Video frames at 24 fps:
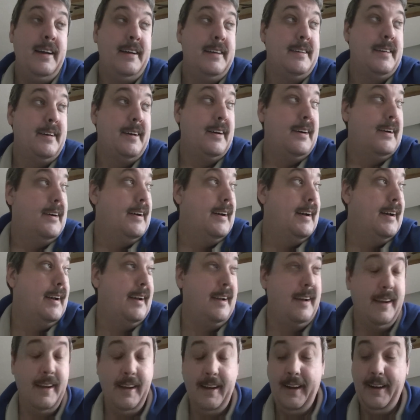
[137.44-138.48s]
So, all
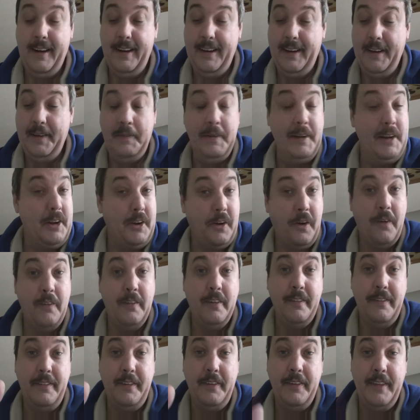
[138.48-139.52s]
right, let me look over
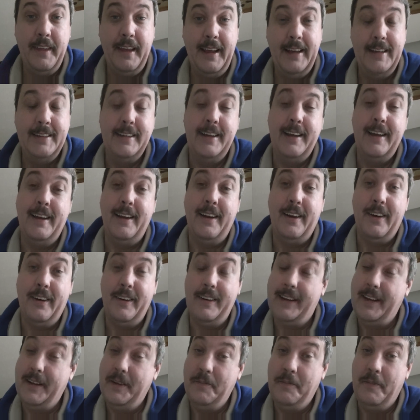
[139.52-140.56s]
a few things and I'll
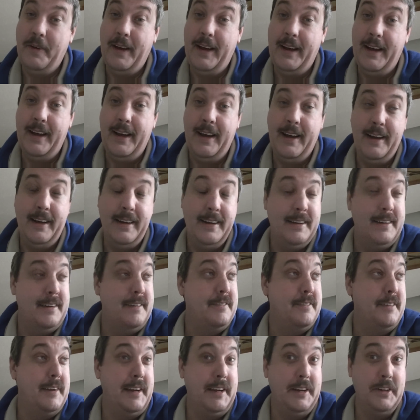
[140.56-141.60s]
get my
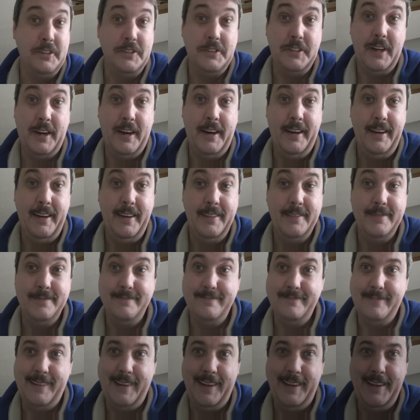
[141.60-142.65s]
video started.
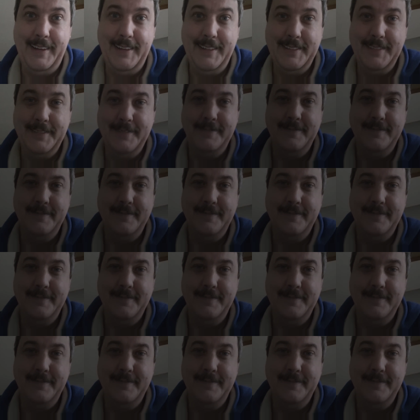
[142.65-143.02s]
Thanks.